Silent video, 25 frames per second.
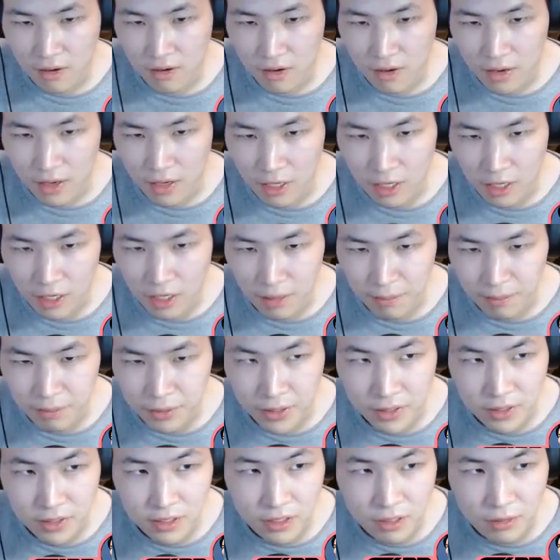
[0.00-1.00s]
And up
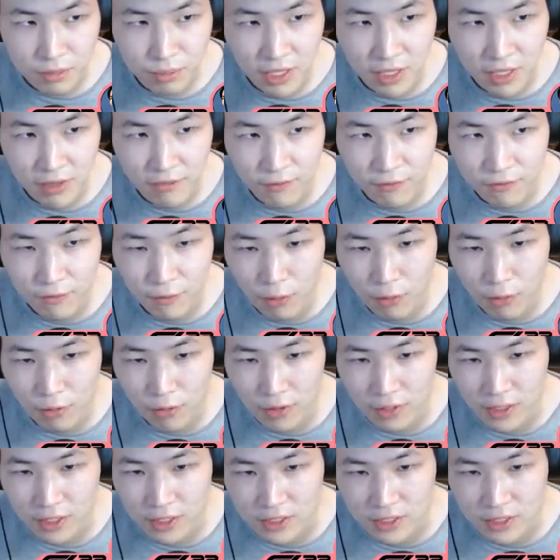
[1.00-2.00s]
to
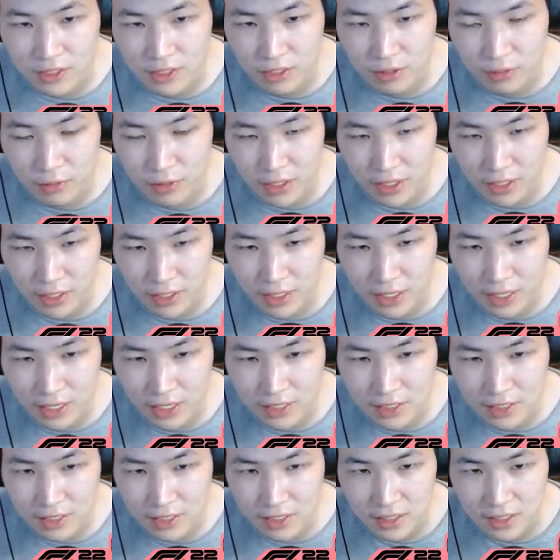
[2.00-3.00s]
P4. Let's go. We got
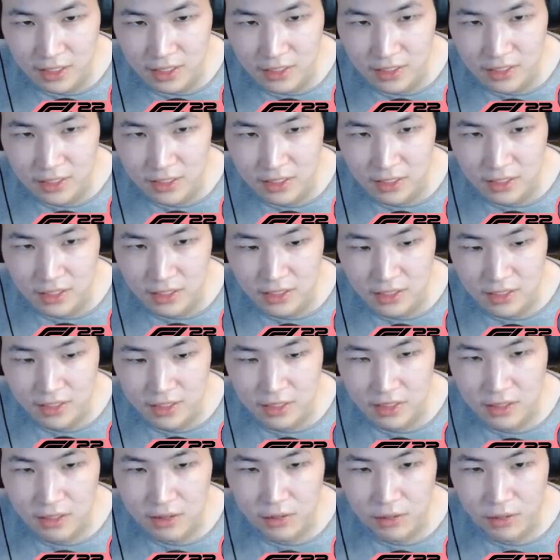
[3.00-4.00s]
Gasly next.
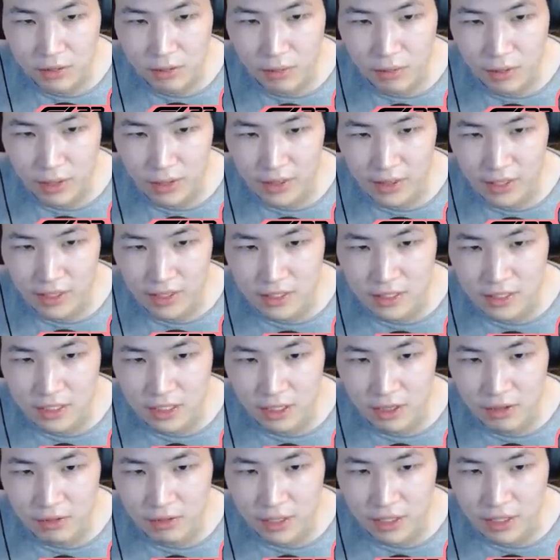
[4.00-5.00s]
We want that
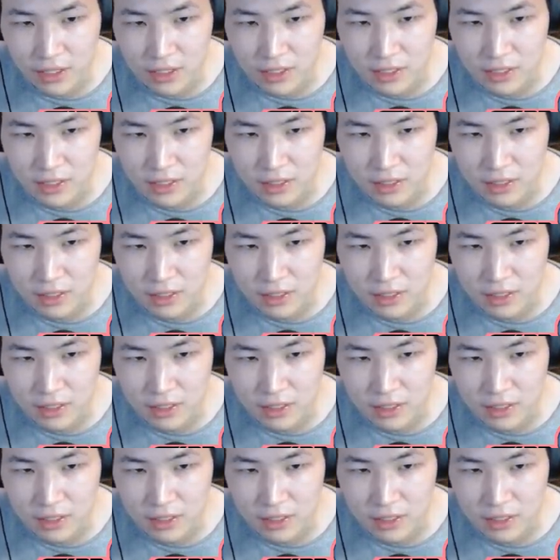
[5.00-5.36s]
DRS.